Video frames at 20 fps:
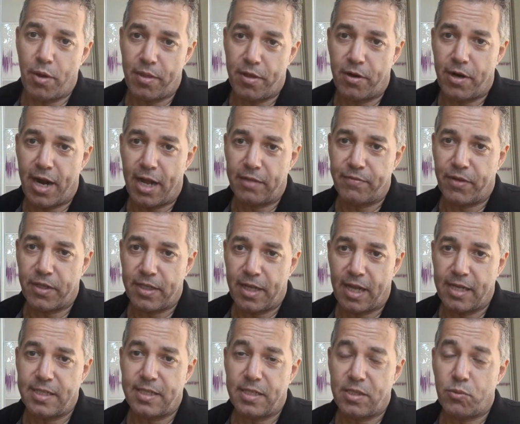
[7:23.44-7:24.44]
with the
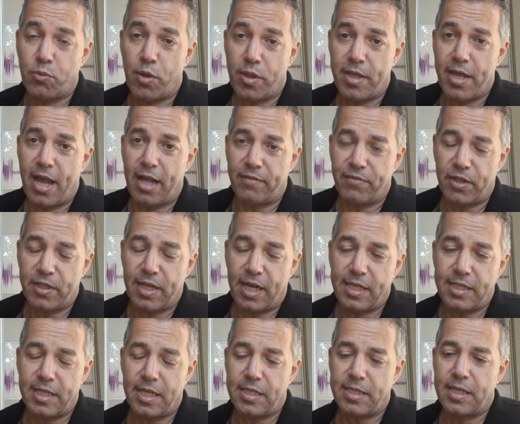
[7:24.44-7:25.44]
advertisers,
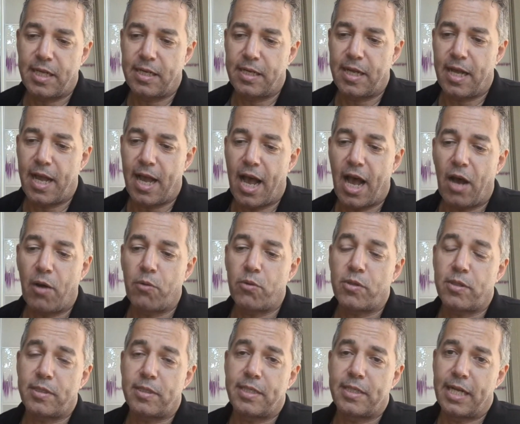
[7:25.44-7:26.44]
and
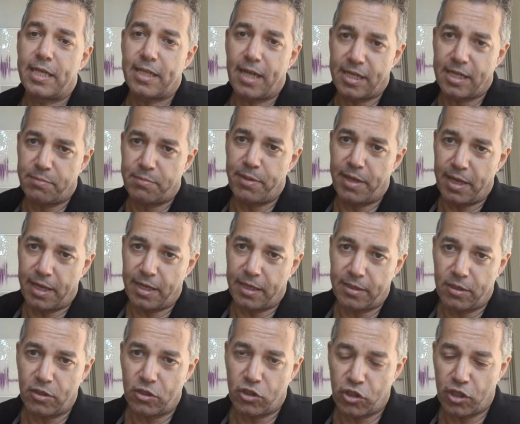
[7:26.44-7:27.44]
how data is
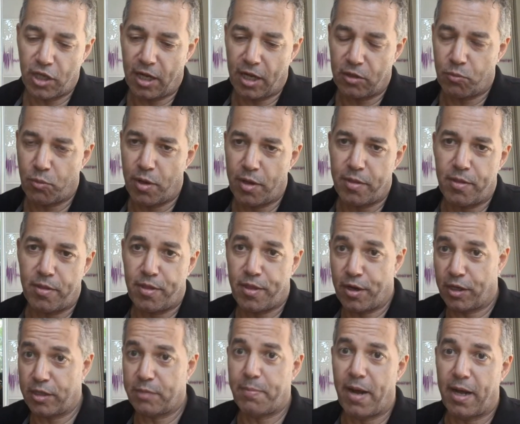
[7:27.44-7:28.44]
being shared with
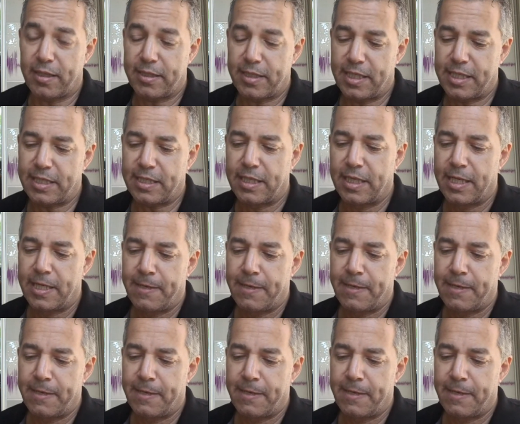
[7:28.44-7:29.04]
third parties.